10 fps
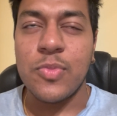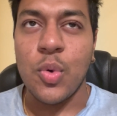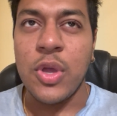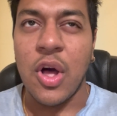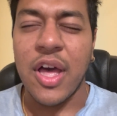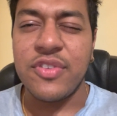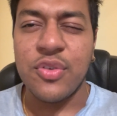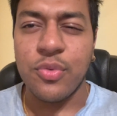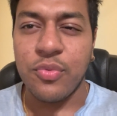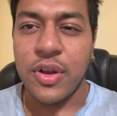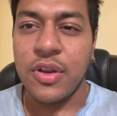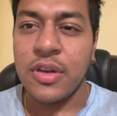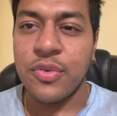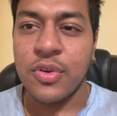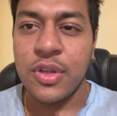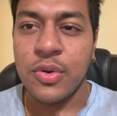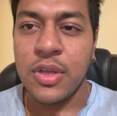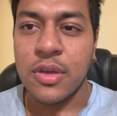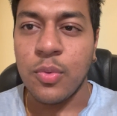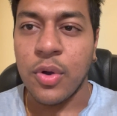we all have very different,
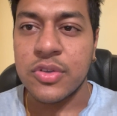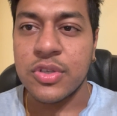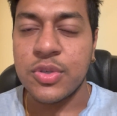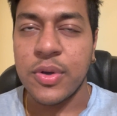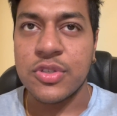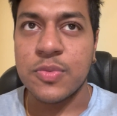unique work situations.